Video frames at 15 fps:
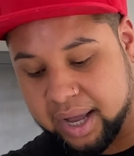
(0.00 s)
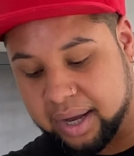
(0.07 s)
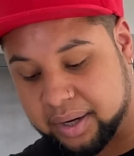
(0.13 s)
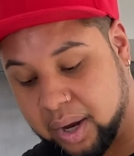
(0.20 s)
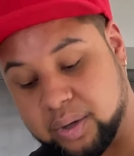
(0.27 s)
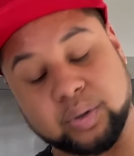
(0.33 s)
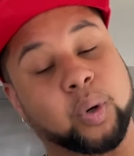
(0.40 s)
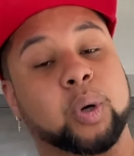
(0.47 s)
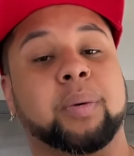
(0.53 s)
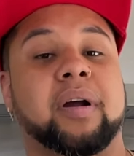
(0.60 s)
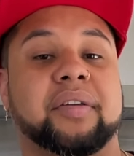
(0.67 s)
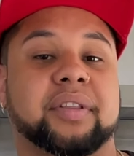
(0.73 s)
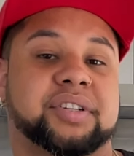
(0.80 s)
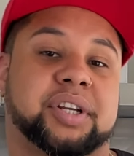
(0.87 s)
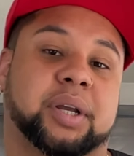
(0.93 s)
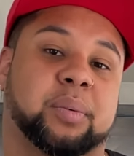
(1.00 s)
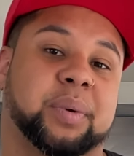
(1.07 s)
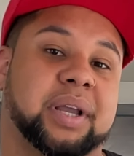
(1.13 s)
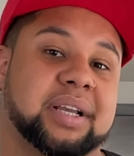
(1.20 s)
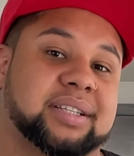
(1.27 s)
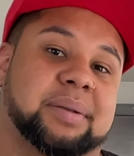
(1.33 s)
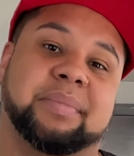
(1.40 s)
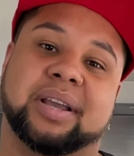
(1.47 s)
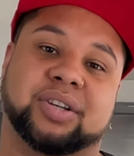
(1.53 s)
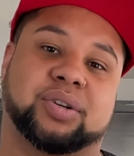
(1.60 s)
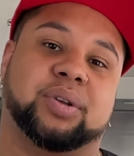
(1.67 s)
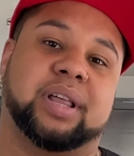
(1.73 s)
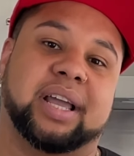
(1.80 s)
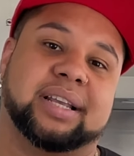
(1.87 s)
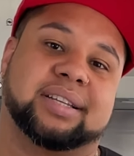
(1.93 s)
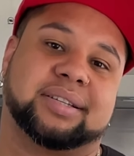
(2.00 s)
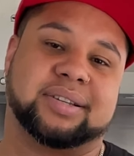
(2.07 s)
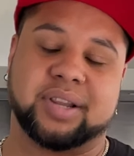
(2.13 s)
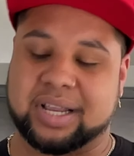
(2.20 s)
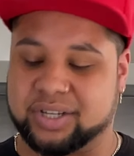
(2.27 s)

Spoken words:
goes all around the chicken wings and make sure that there's